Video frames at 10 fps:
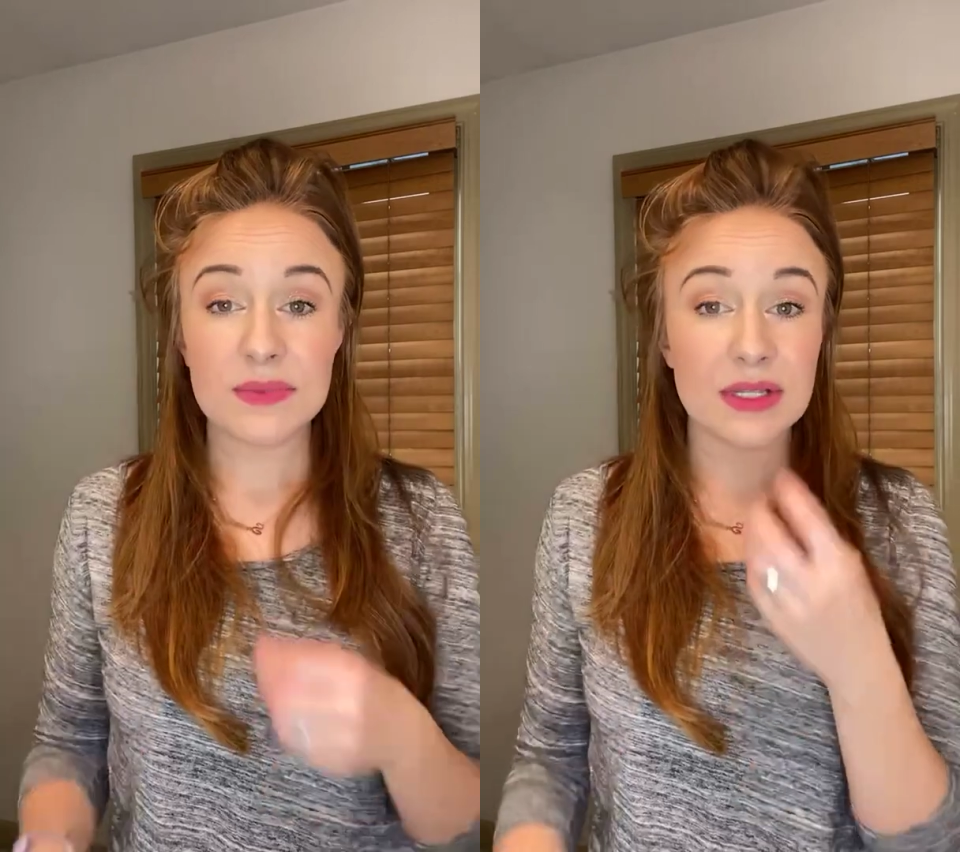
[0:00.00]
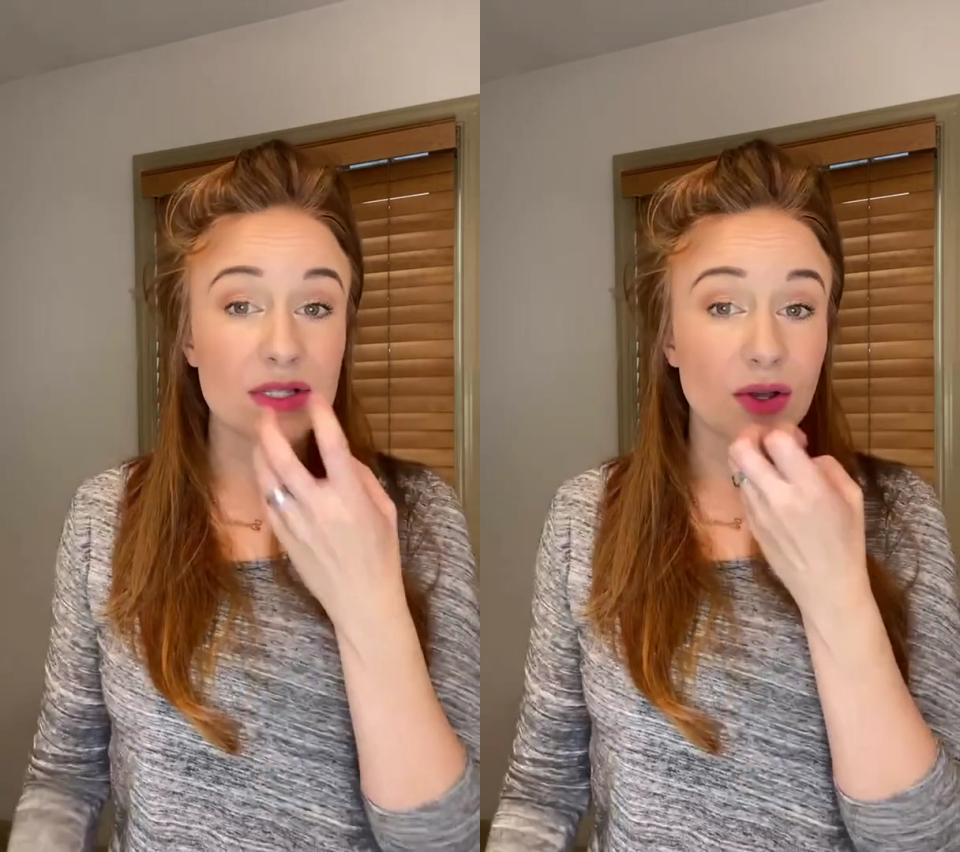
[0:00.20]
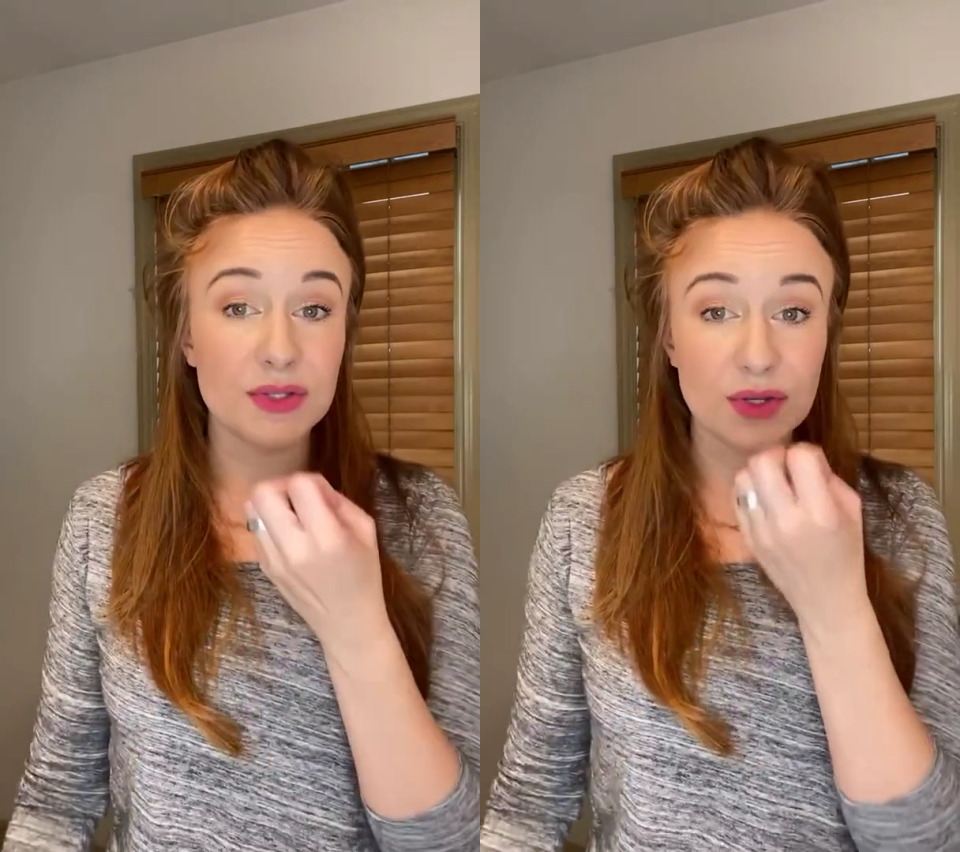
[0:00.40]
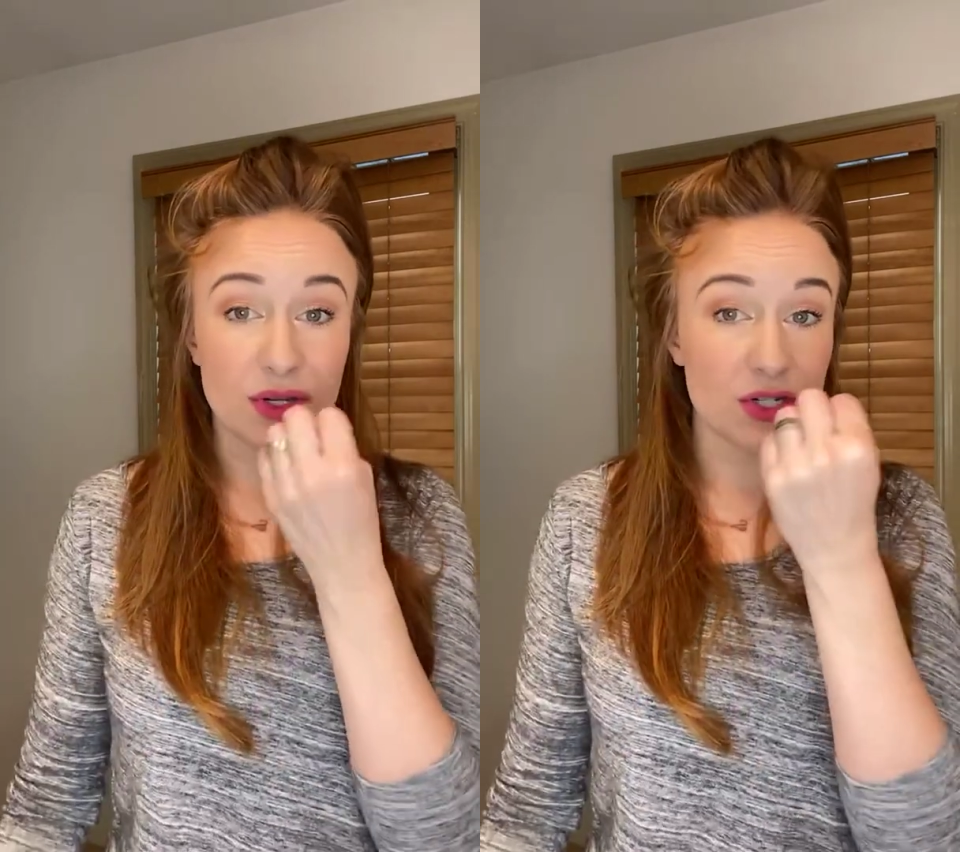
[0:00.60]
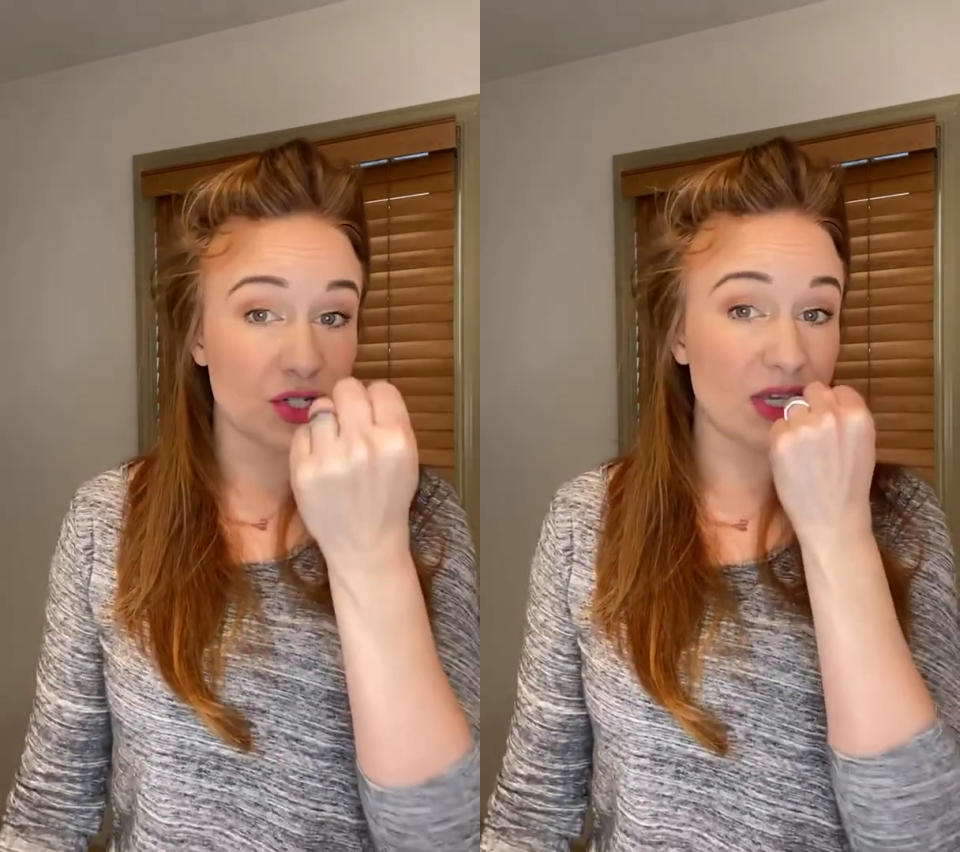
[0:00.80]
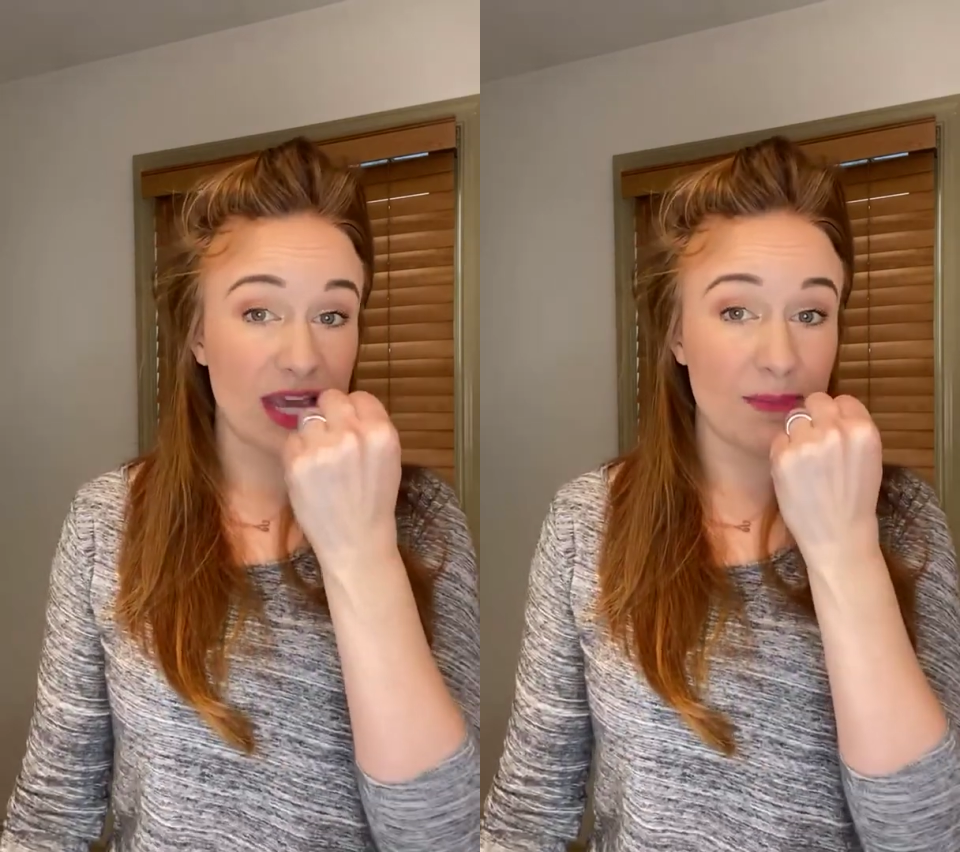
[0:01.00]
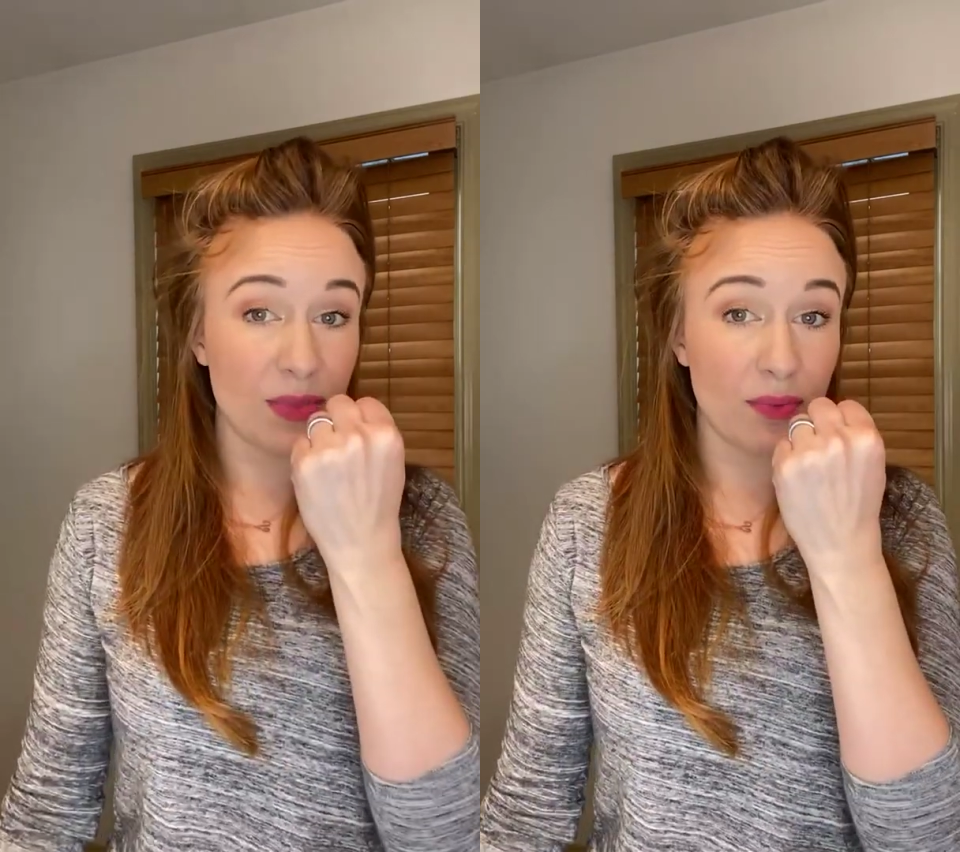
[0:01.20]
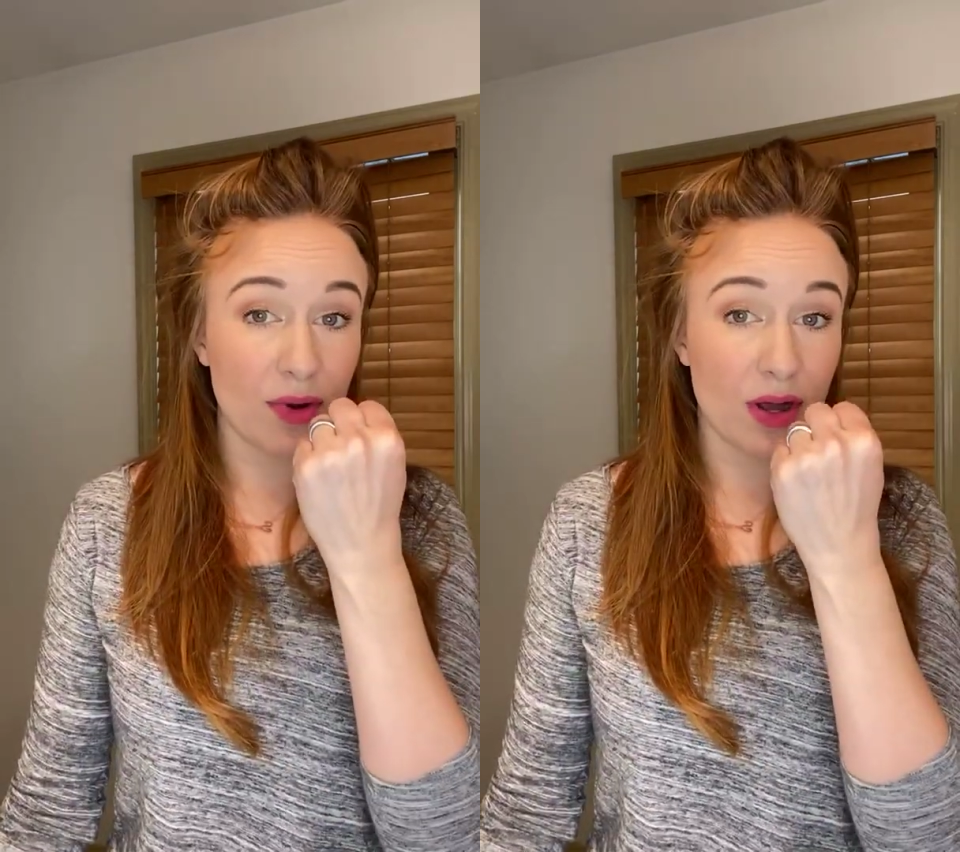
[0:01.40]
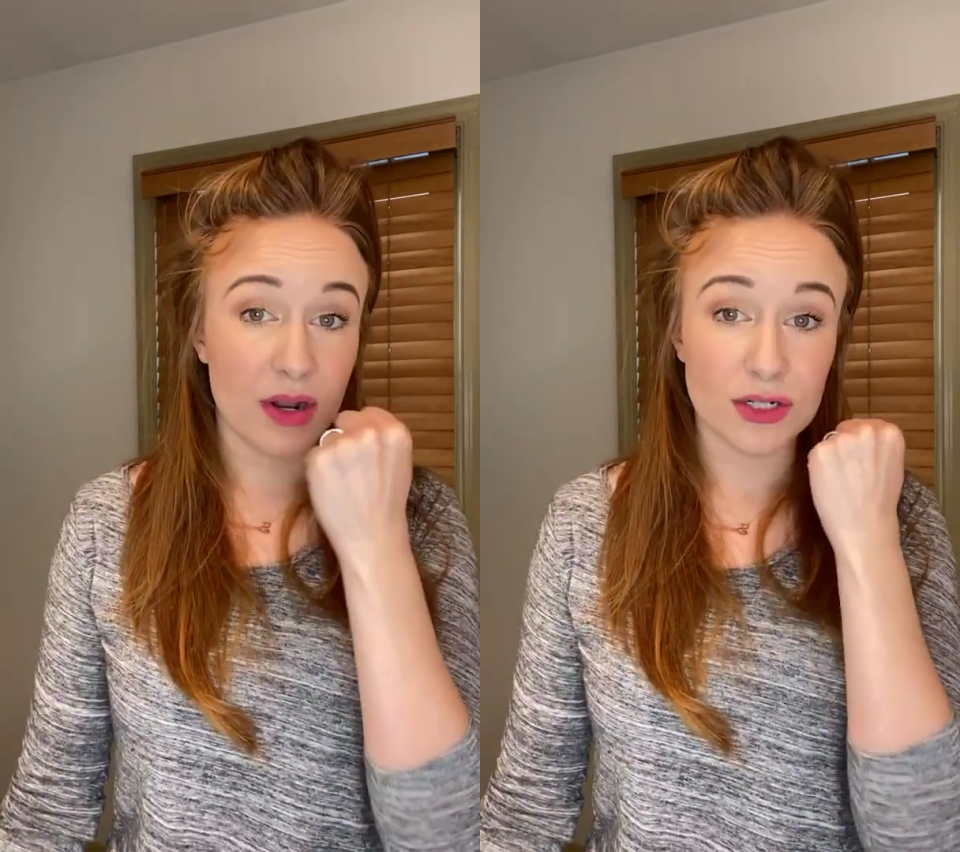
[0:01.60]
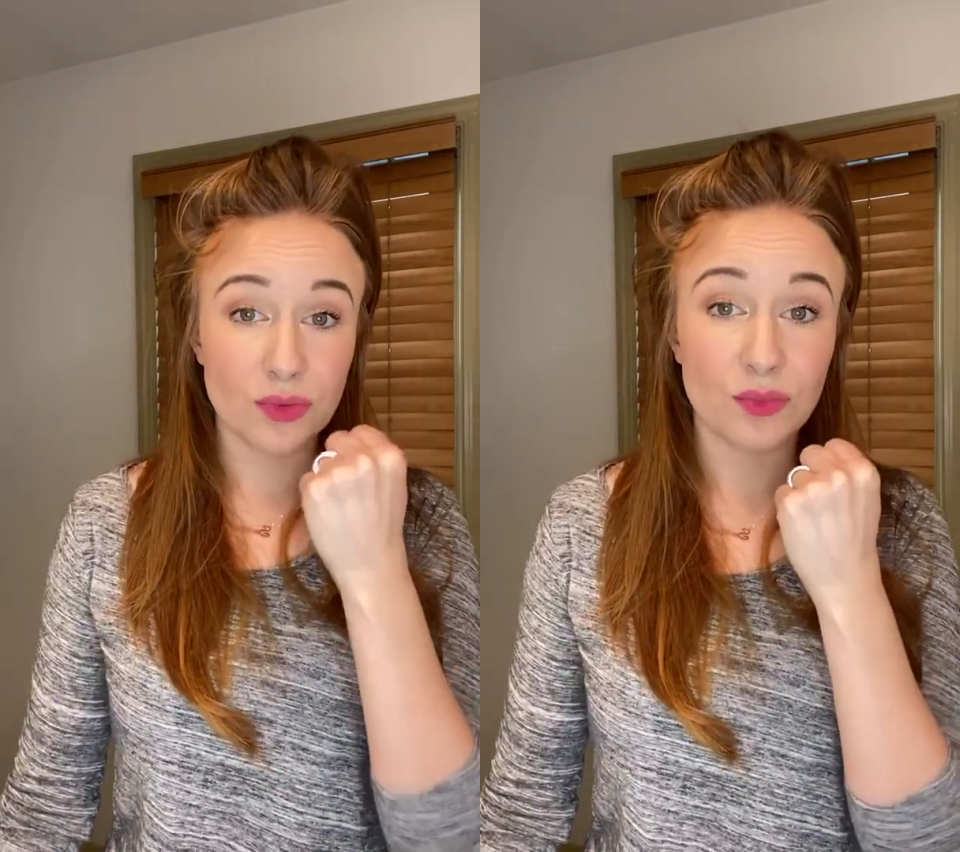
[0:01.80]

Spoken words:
it's also going to just keep the product